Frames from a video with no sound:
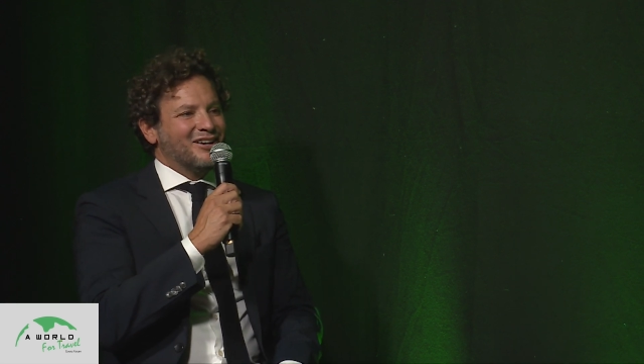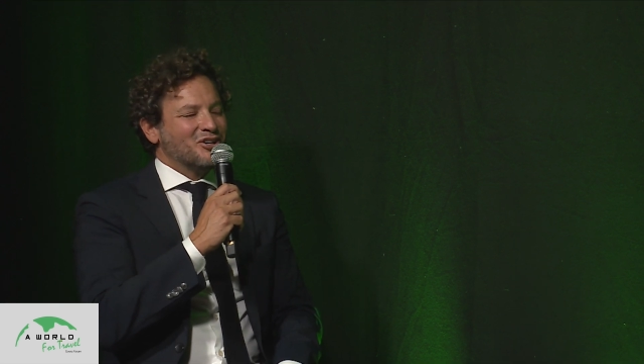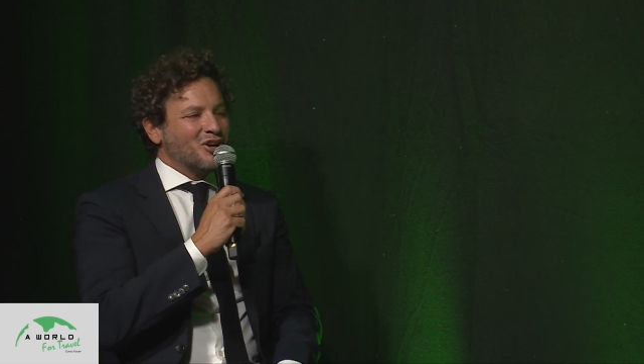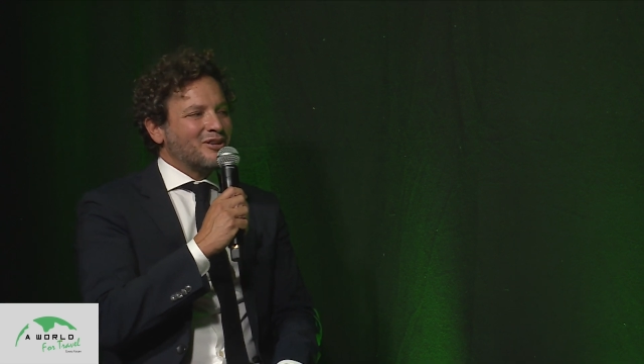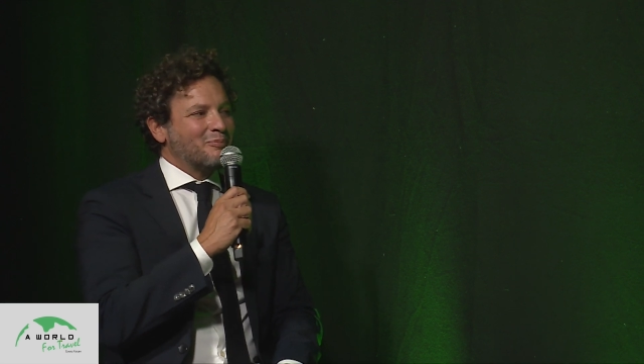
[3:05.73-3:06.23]

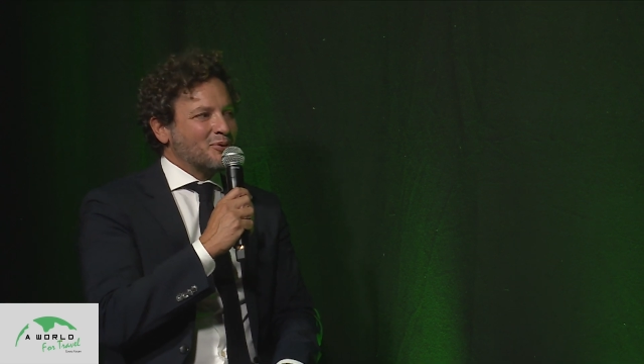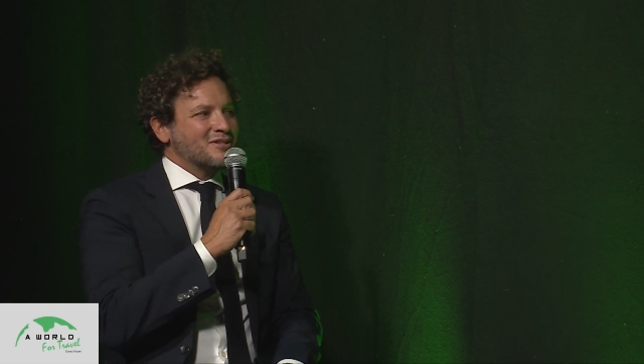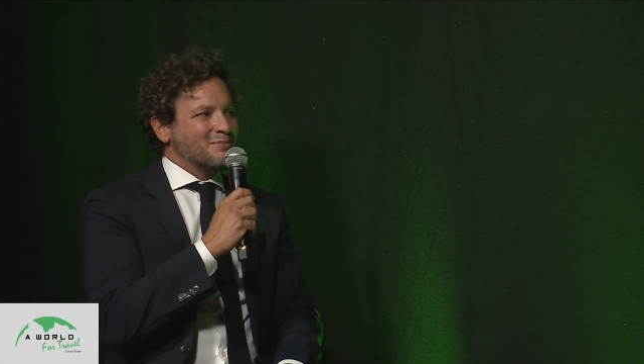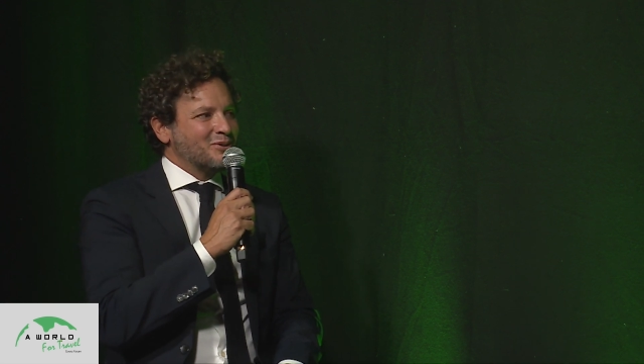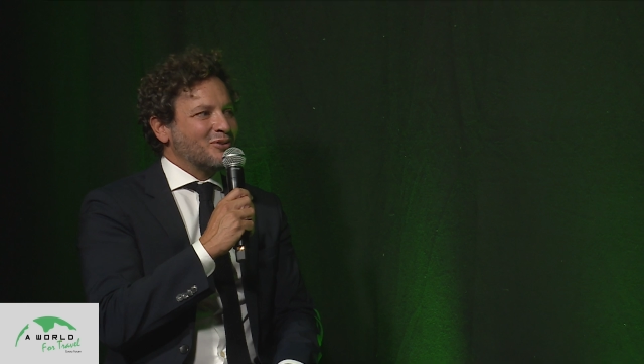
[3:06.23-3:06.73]
they're not a
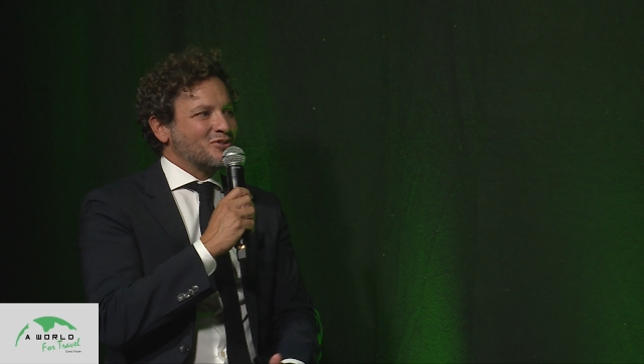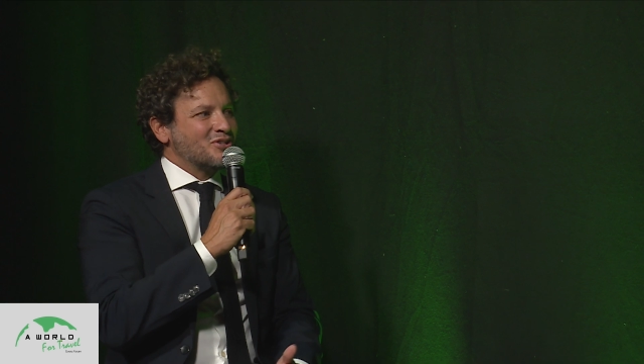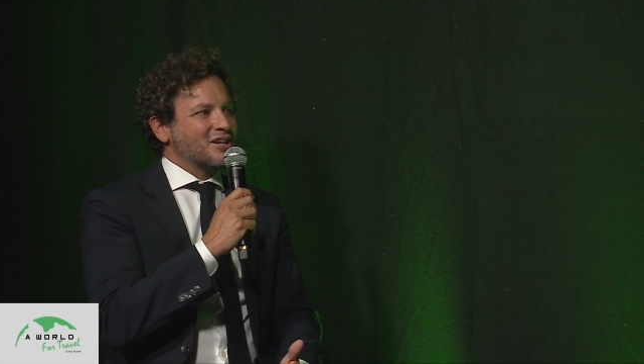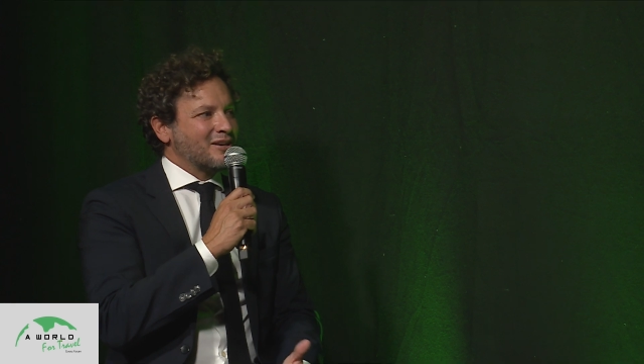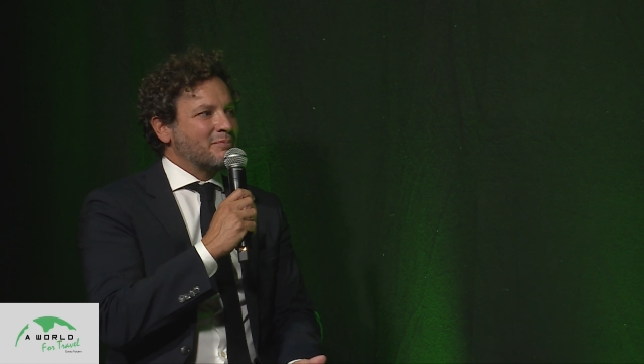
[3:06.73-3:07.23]
principle of
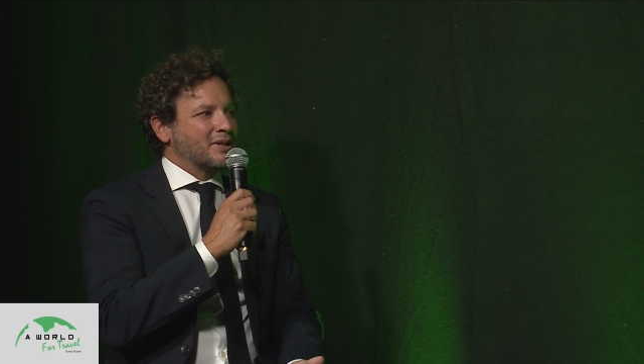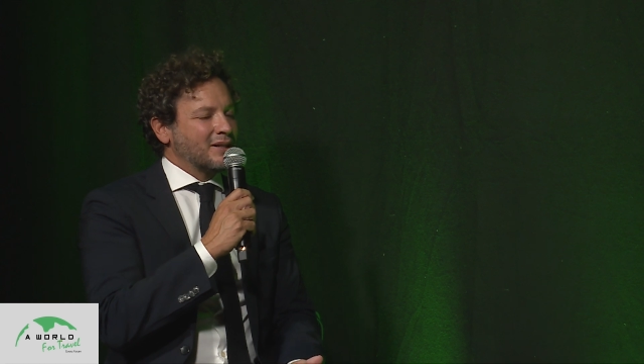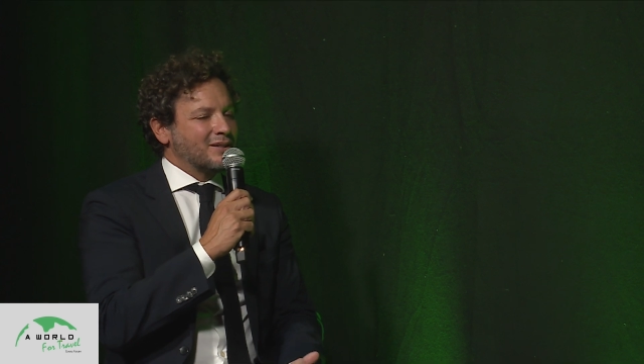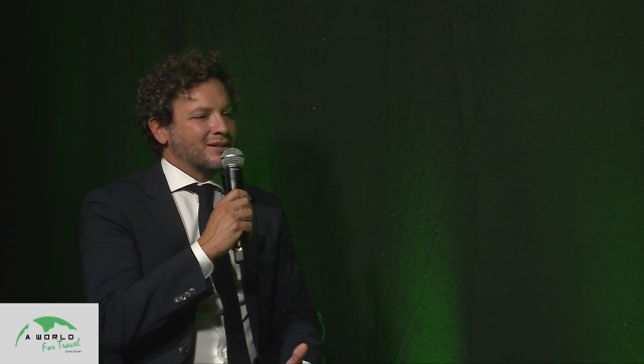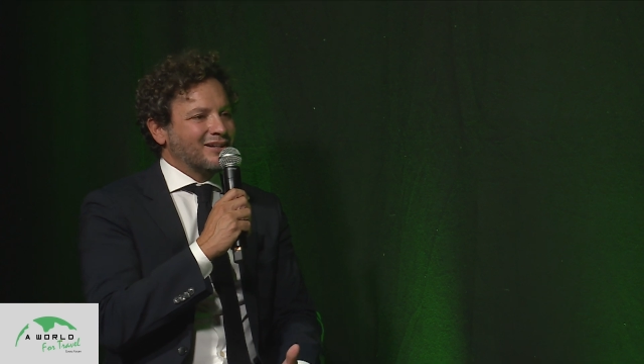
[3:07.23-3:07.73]

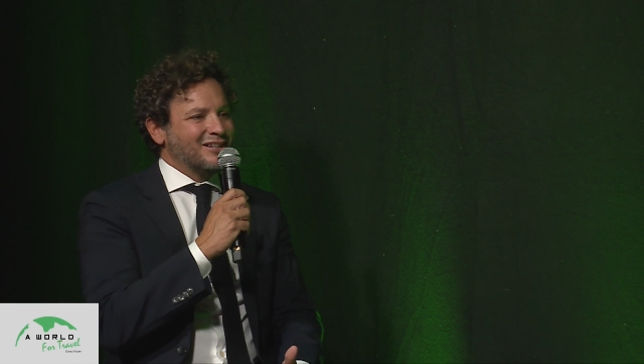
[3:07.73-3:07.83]
sustainability.